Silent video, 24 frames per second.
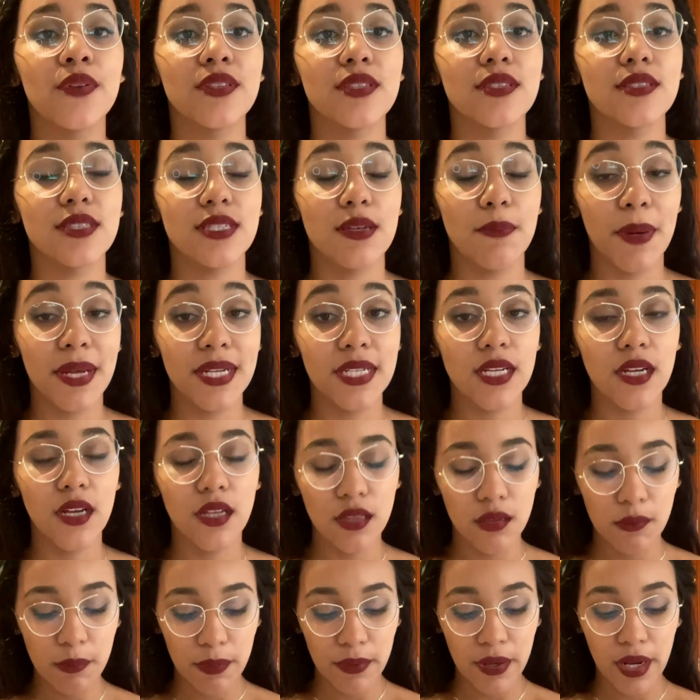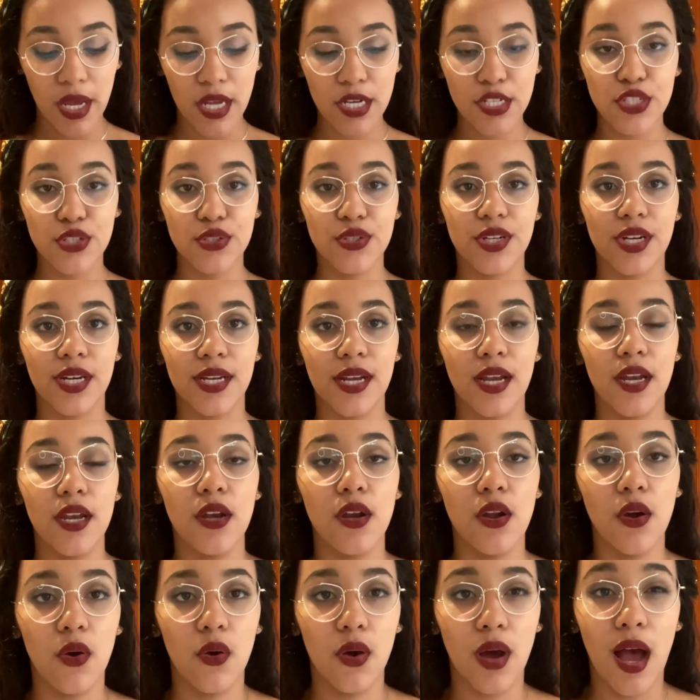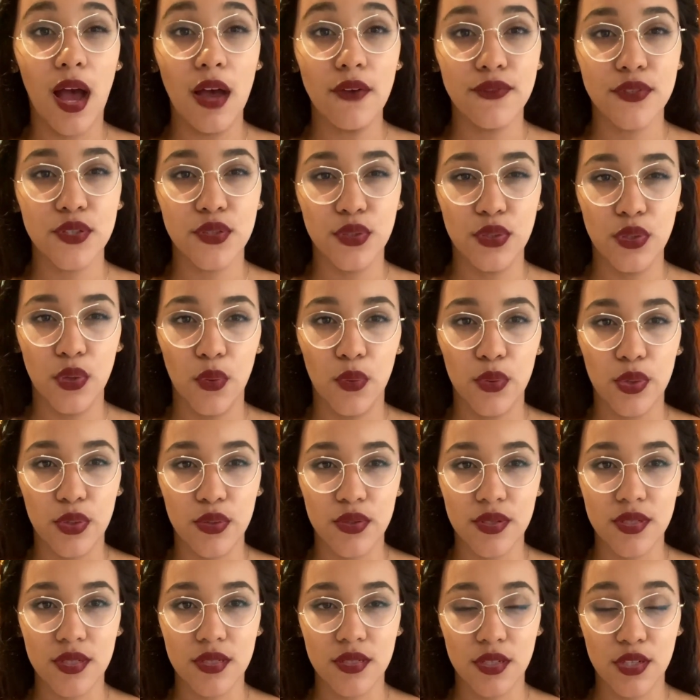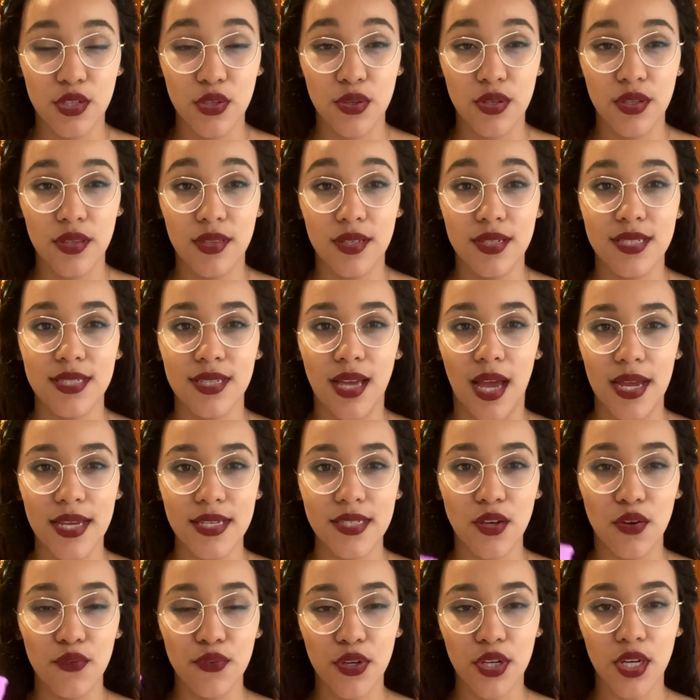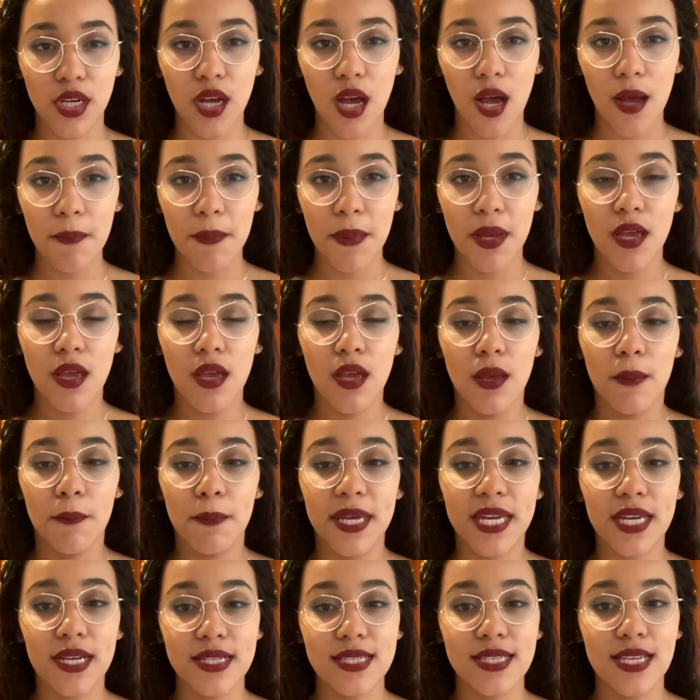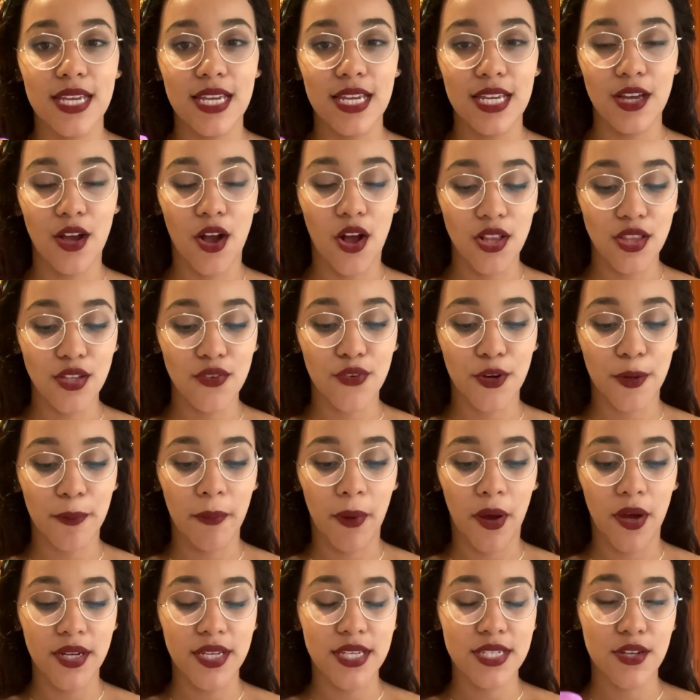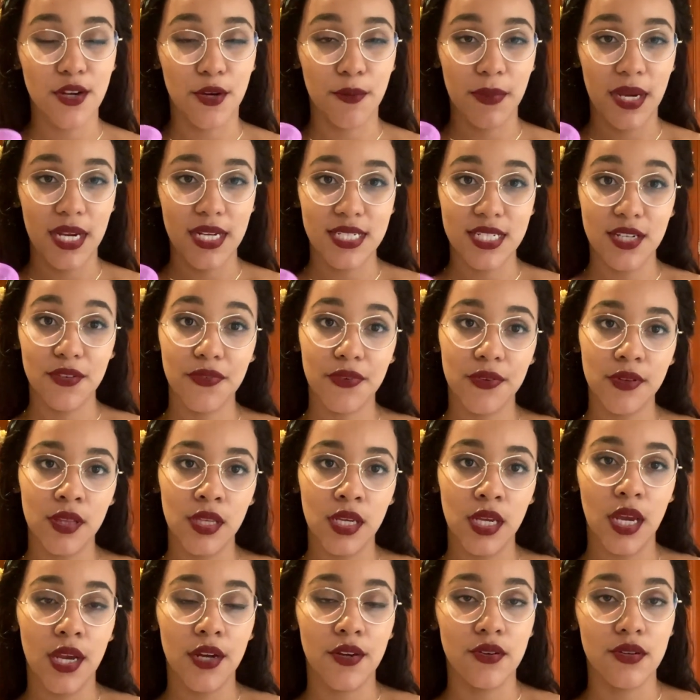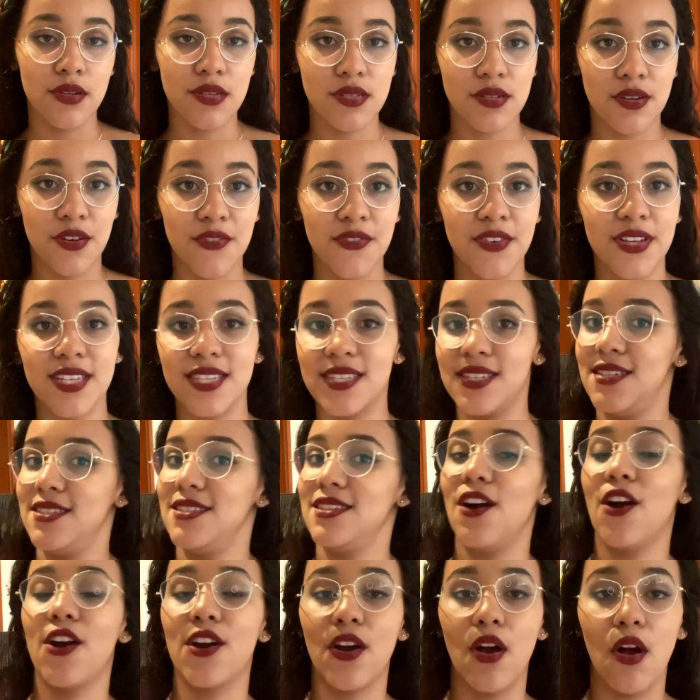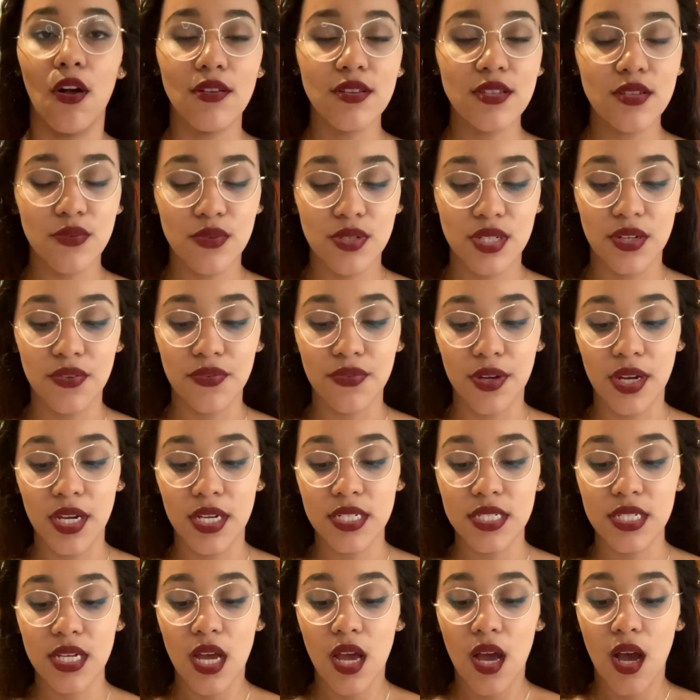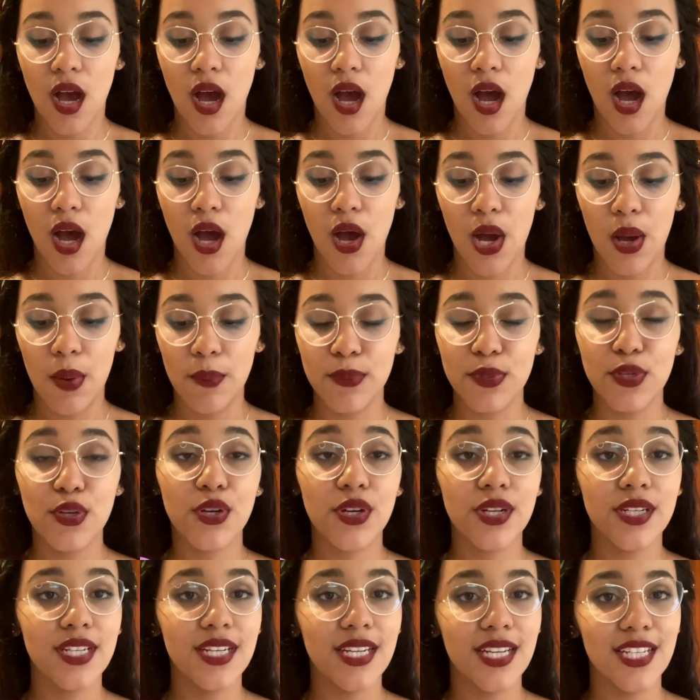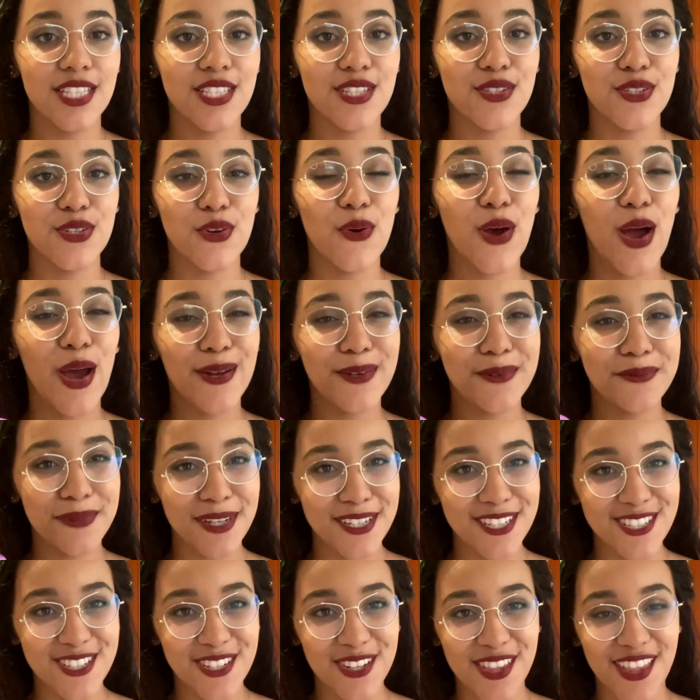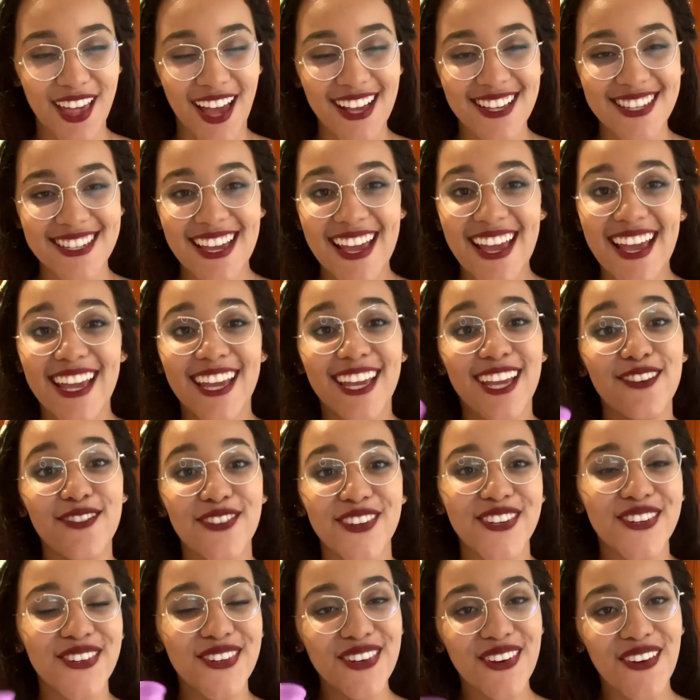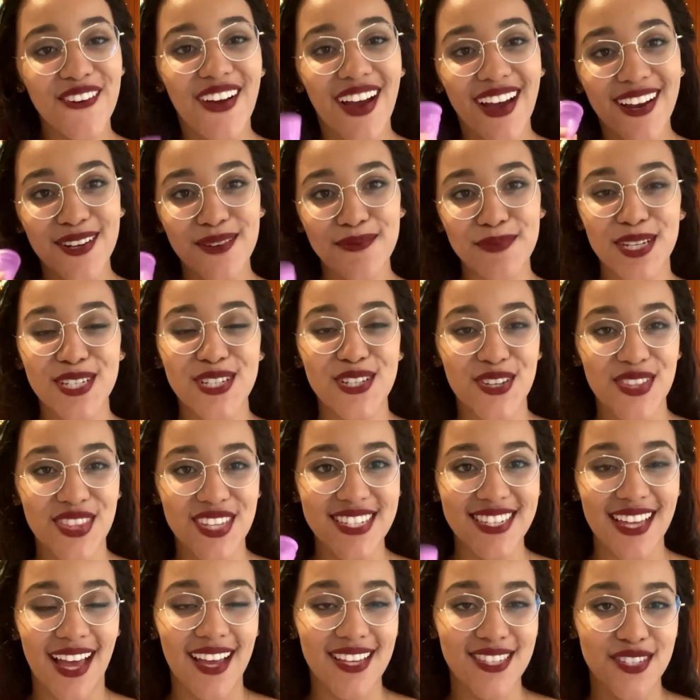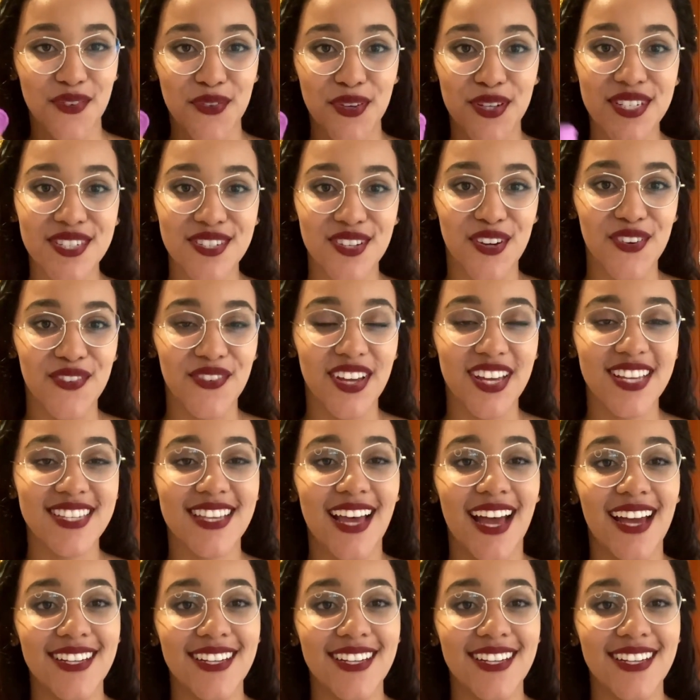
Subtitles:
Depending on the brand, you're gonna have to know the size of your cup, because all of our bodies are made differently and our cervixes are also different. You're gonna need to know how to measure that. If you don't know how to measure the size of your cervix, at